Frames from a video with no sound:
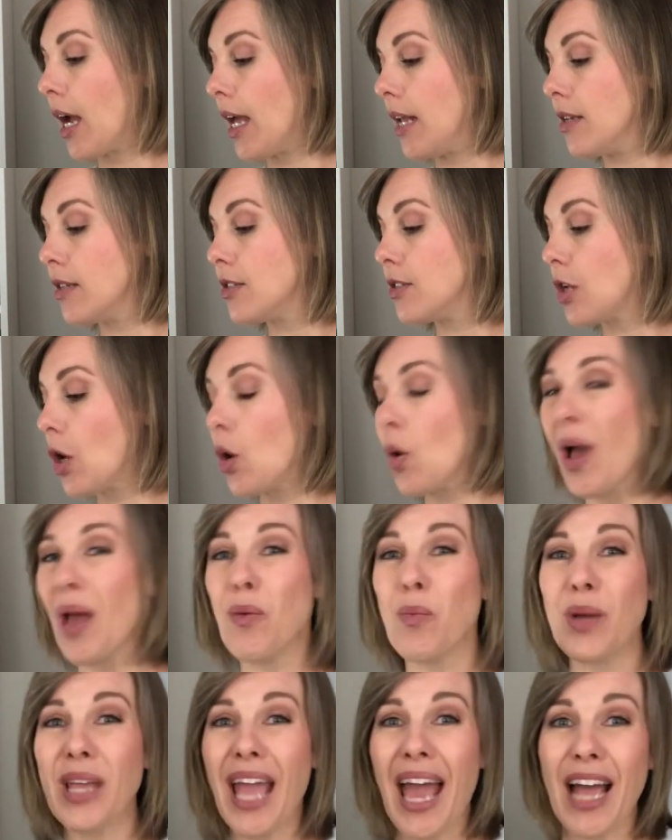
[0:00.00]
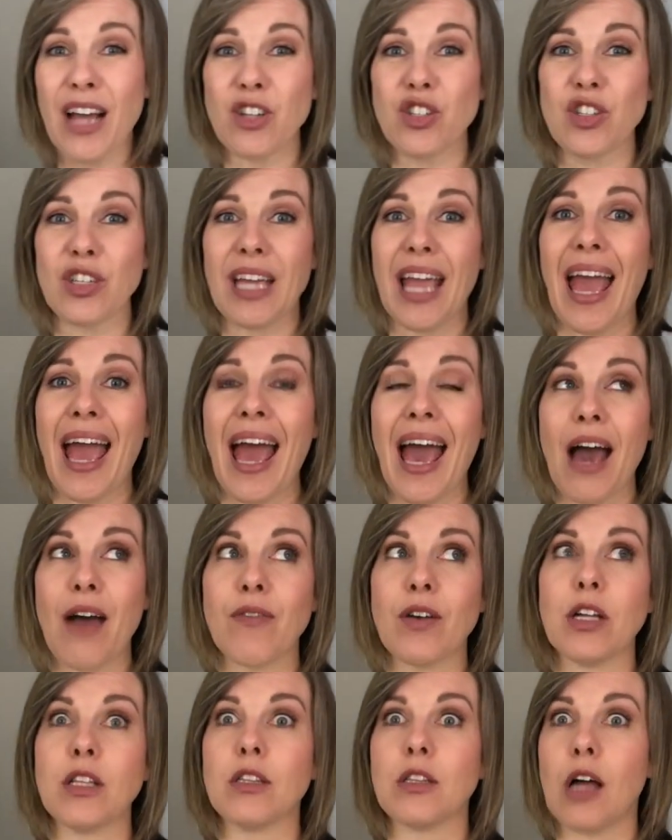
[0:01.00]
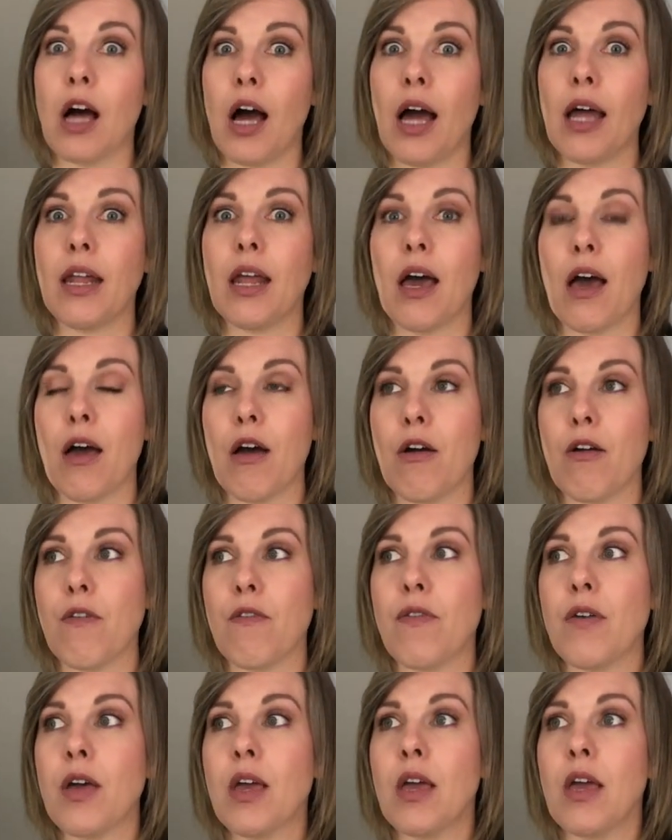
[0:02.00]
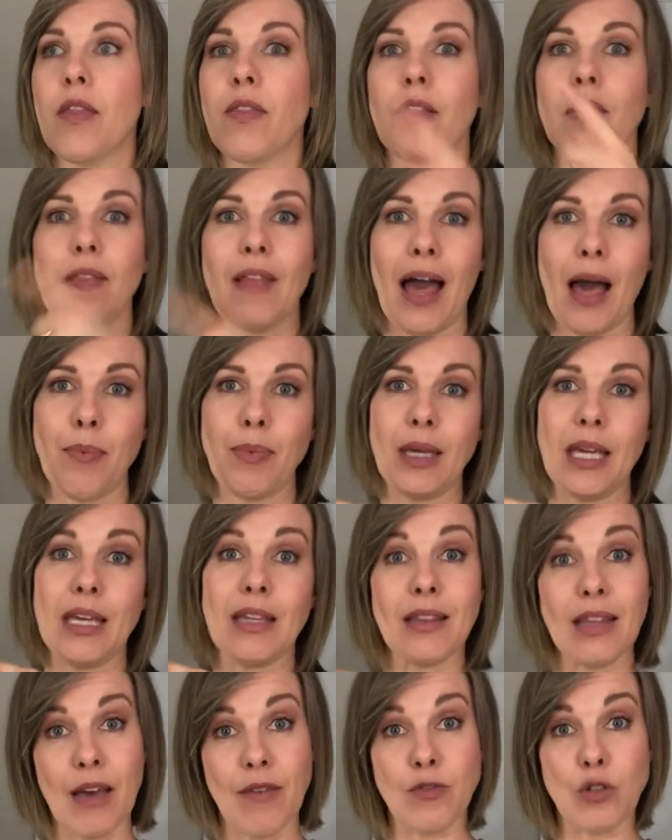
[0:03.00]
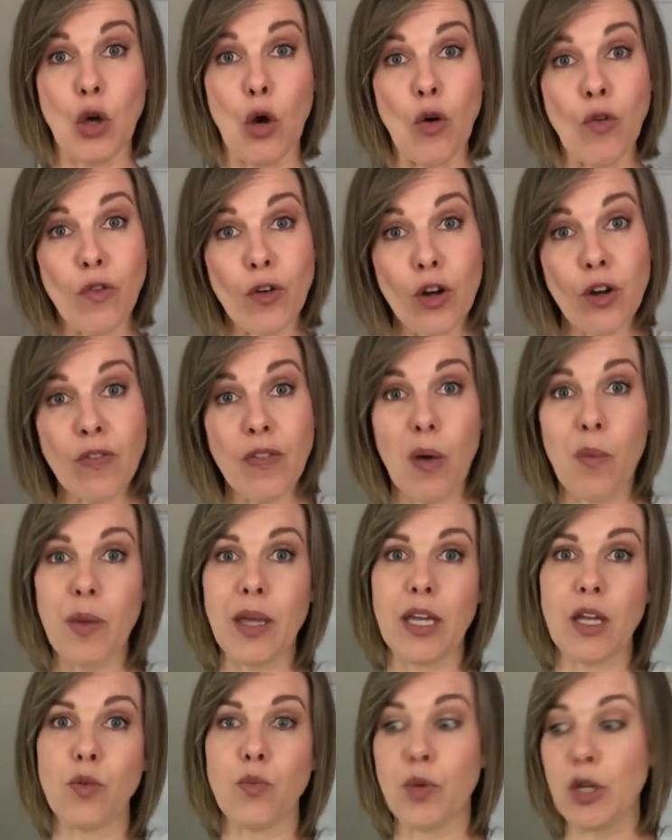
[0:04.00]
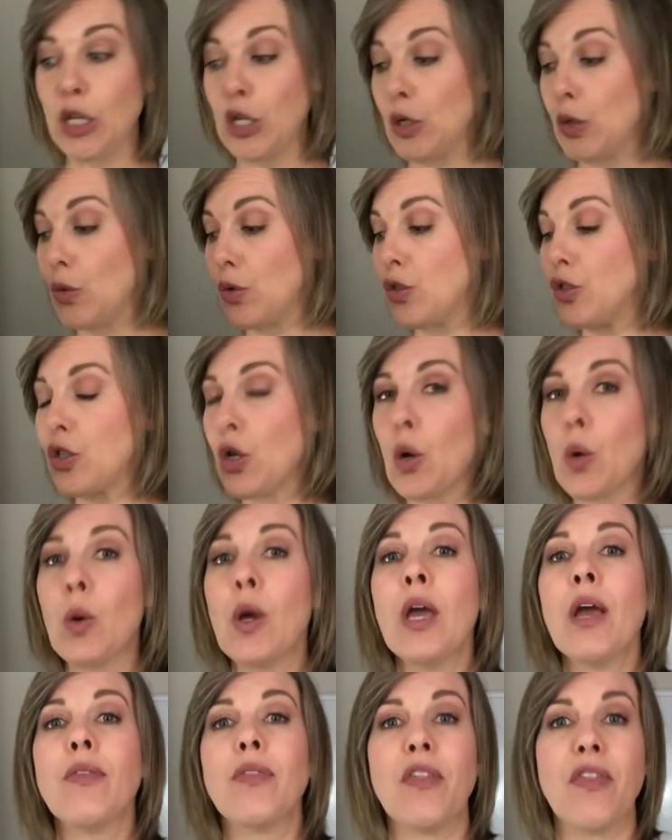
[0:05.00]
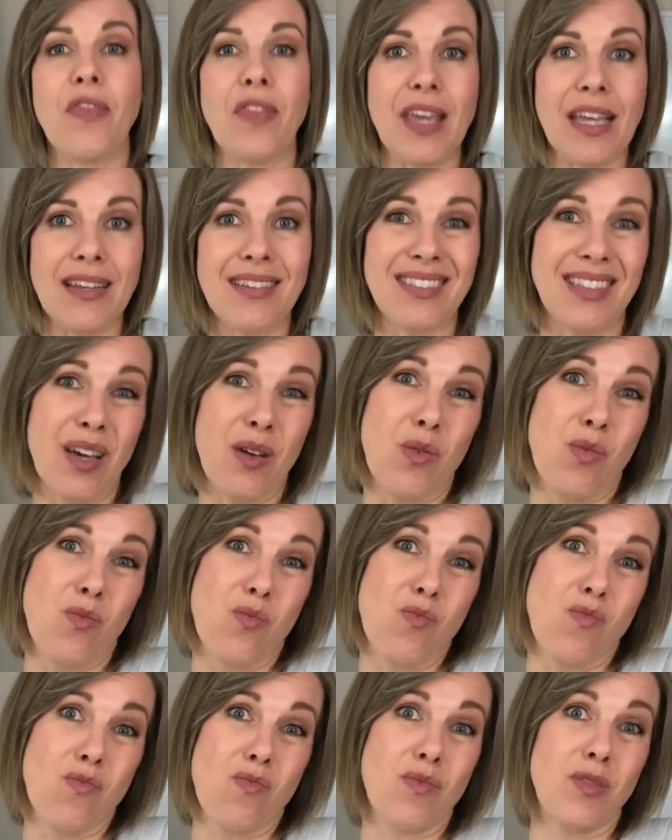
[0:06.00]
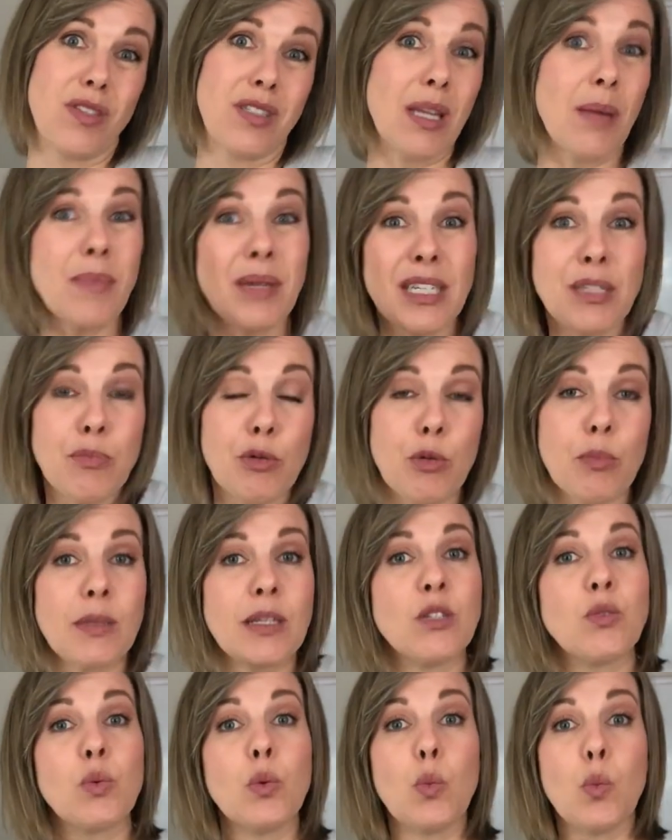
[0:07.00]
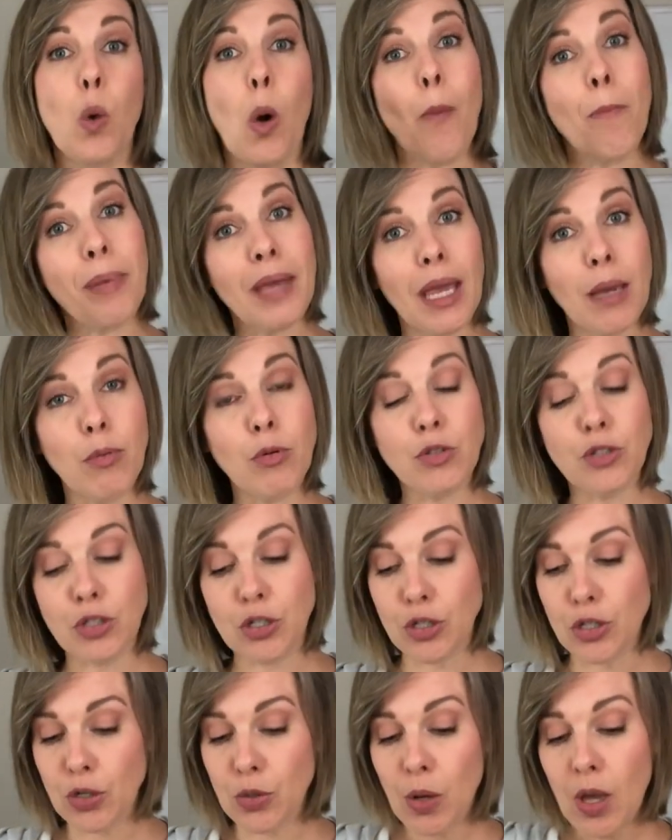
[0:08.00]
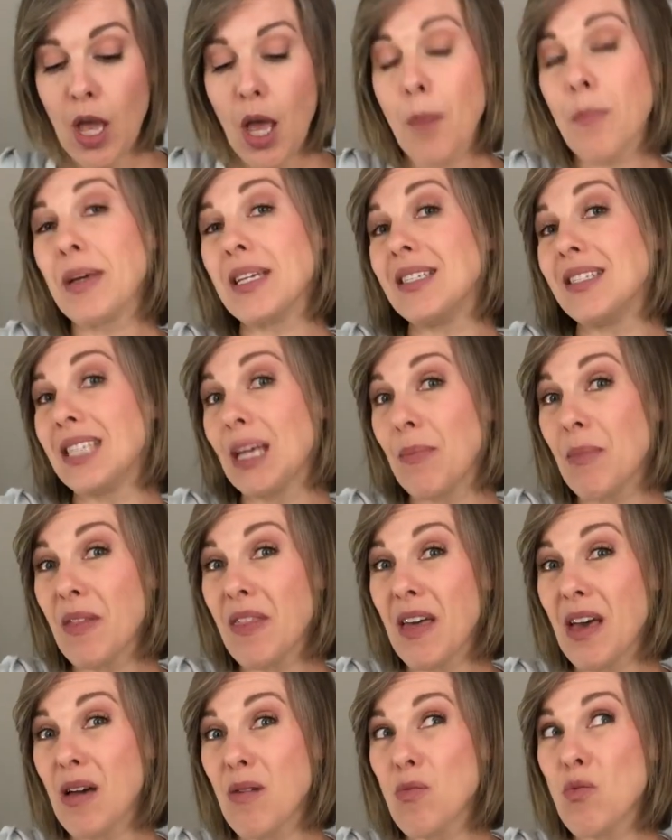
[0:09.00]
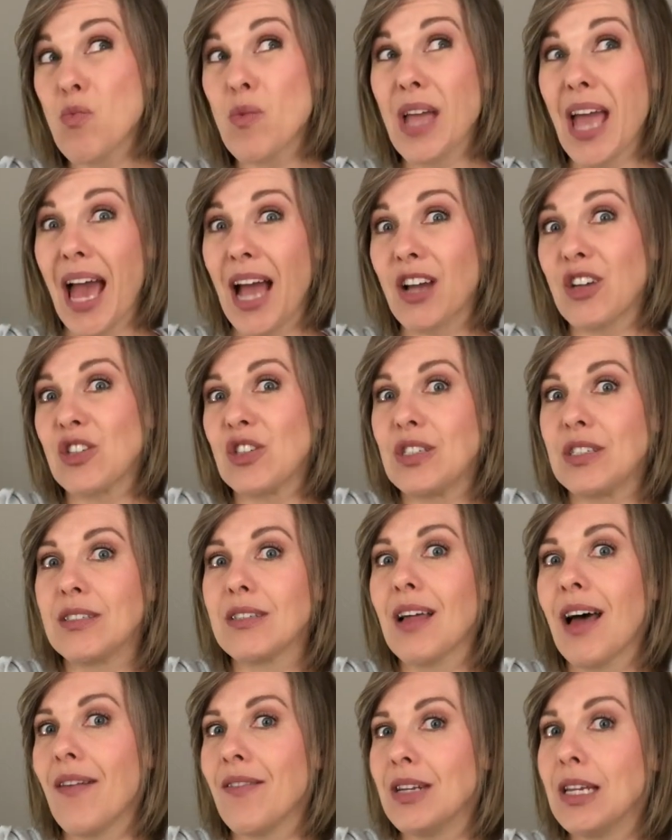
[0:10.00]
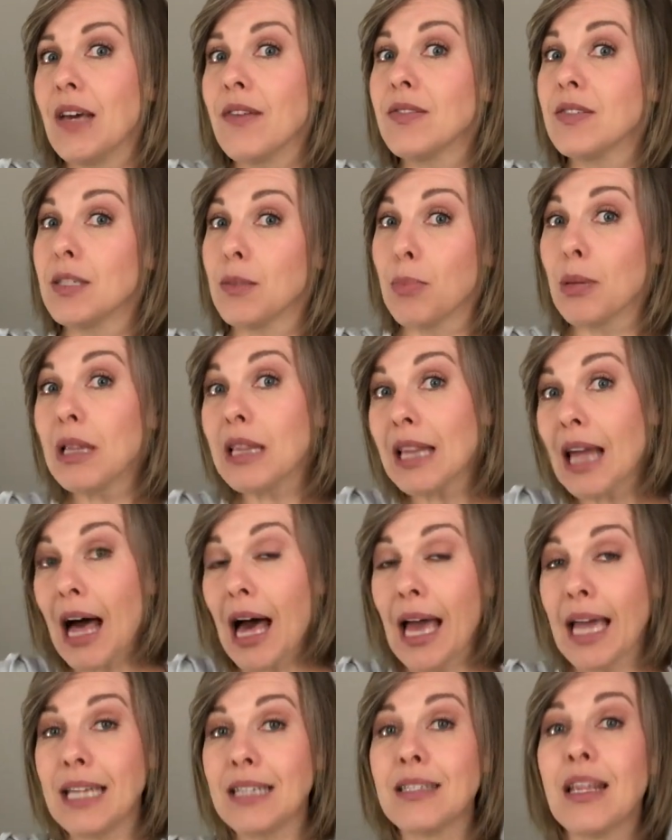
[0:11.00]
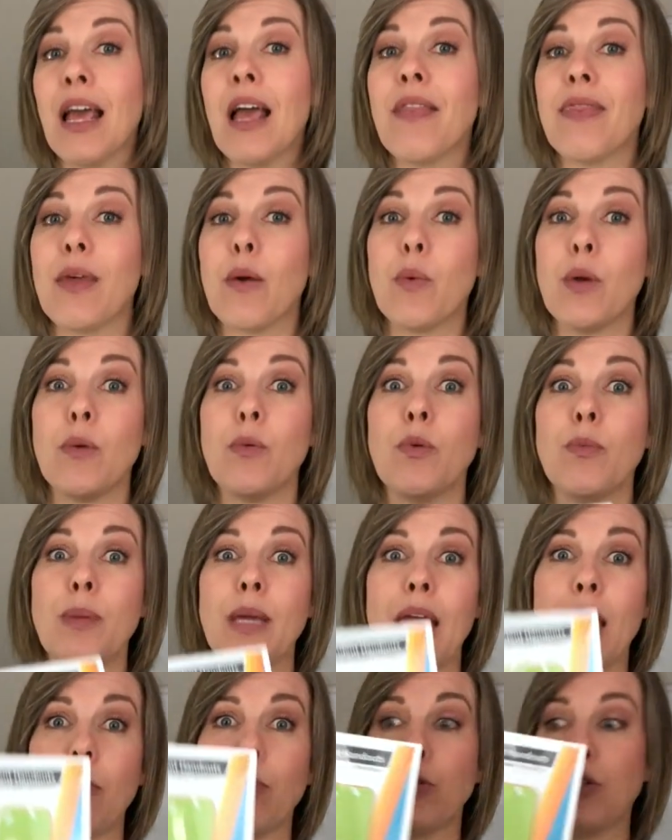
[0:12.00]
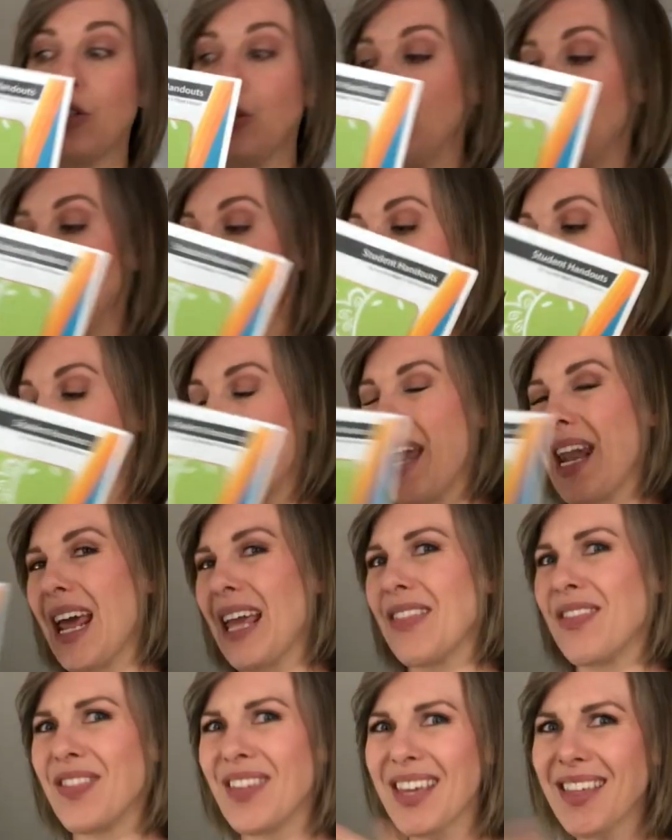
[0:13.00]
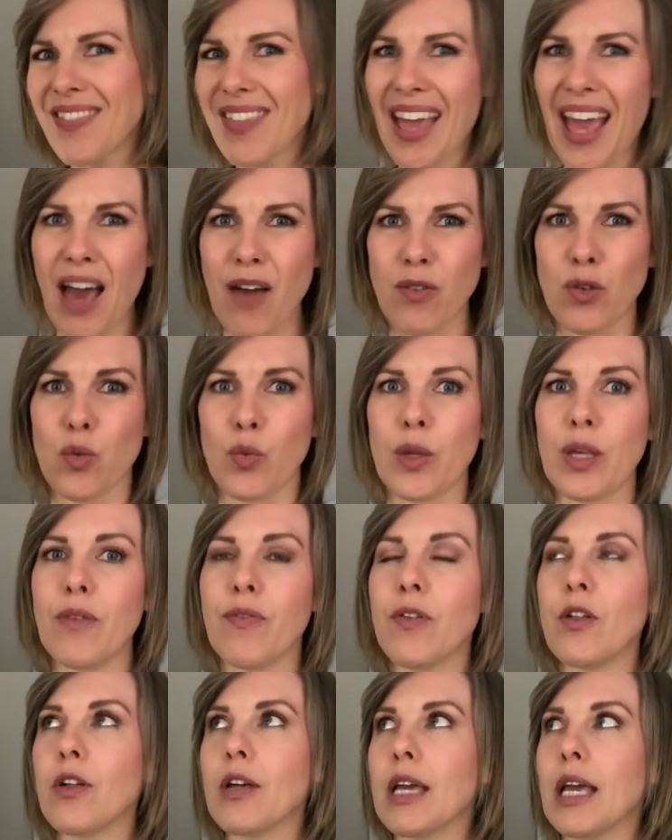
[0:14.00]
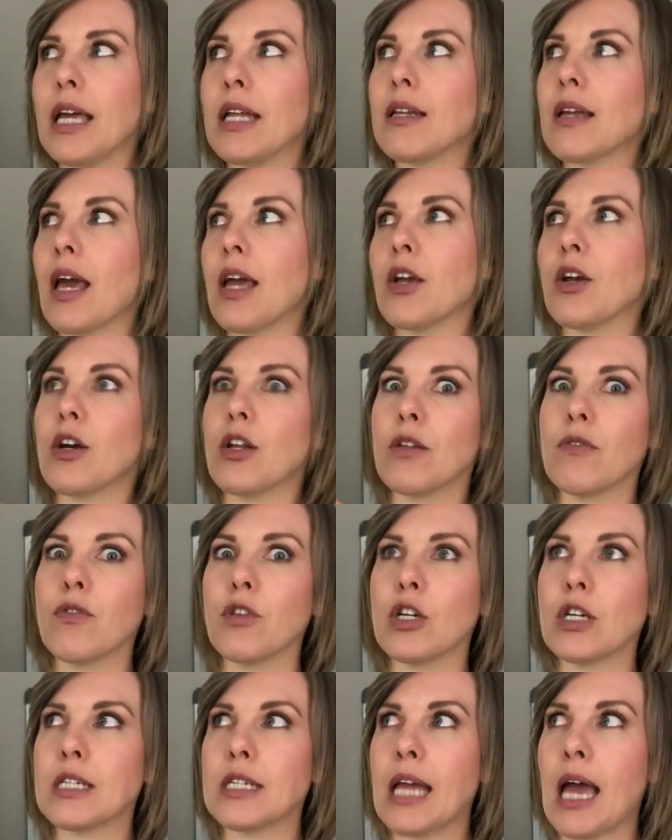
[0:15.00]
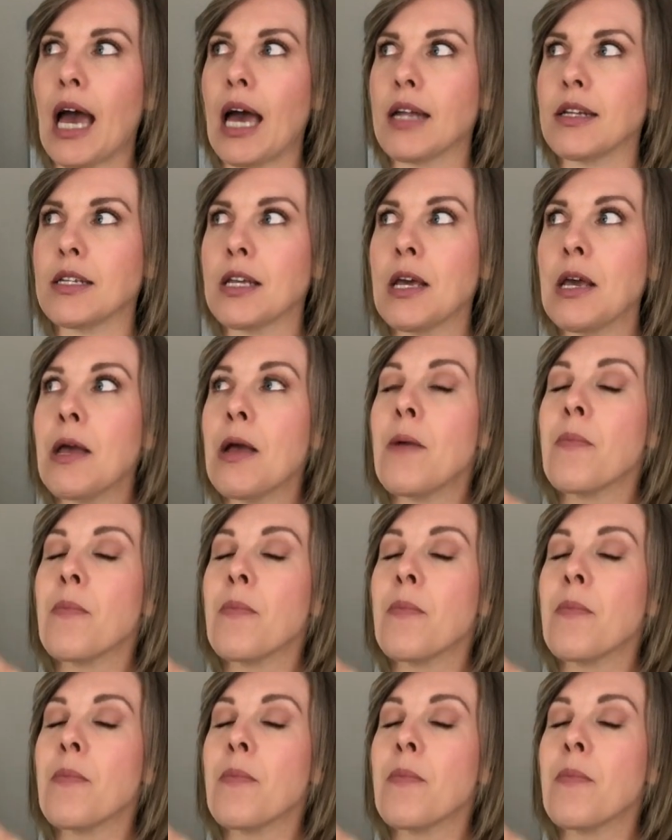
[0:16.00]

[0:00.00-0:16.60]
And we actually have a lot of the lab kit left over that we can reuse. So the things that some experiments we won't be able to do, but some of them we actually still have enough supplies that we would be able to do them. And I think they have a refill kit I could have looked at.